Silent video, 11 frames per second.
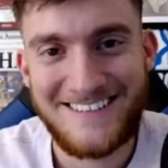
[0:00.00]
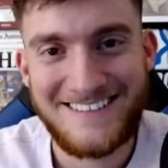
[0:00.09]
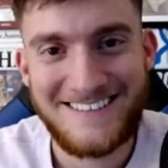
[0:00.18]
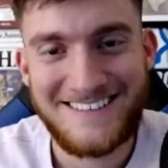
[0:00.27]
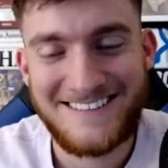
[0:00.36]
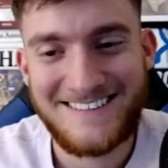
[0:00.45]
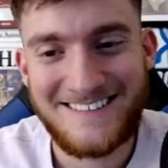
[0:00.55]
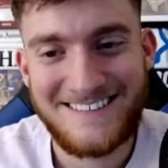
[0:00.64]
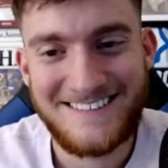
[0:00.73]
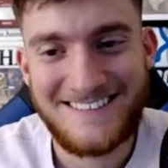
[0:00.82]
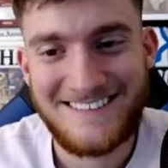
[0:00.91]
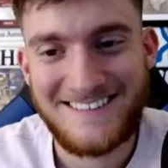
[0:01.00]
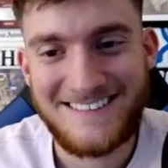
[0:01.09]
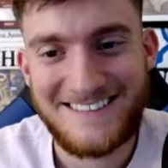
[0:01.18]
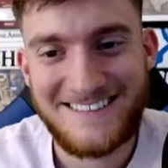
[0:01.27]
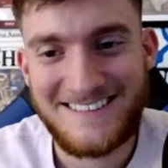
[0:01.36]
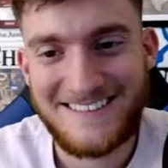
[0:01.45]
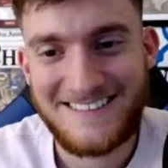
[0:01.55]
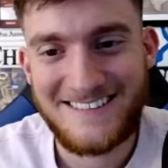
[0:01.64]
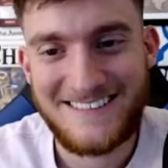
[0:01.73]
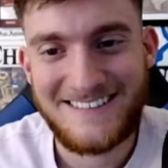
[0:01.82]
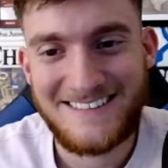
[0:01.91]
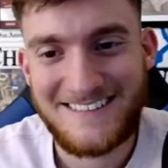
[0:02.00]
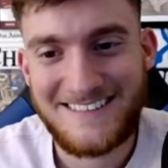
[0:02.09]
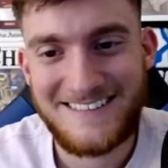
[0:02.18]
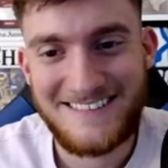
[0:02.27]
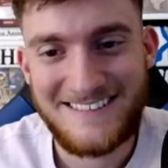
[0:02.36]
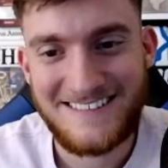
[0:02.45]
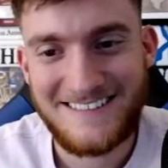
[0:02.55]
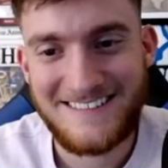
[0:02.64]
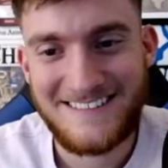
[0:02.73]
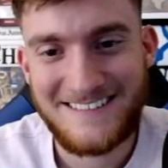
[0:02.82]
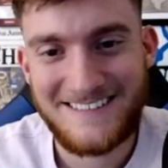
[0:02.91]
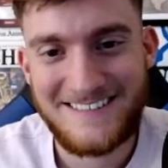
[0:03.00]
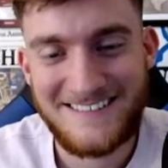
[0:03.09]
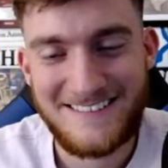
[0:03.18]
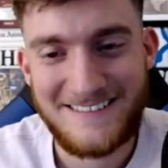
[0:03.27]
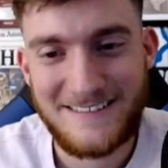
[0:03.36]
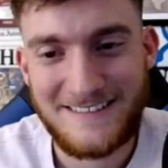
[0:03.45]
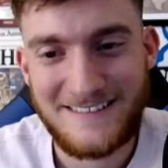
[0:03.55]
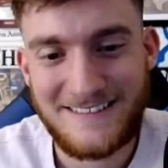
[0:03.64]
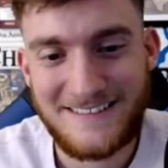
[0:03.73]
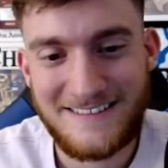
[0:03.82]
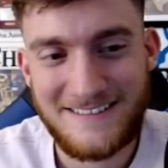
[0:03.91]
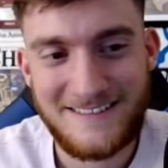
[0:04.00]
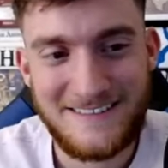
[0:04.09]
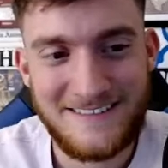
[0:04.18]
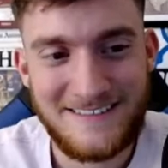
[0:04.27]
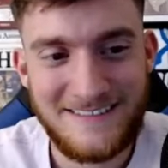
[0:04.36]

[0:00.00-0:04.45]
(silent)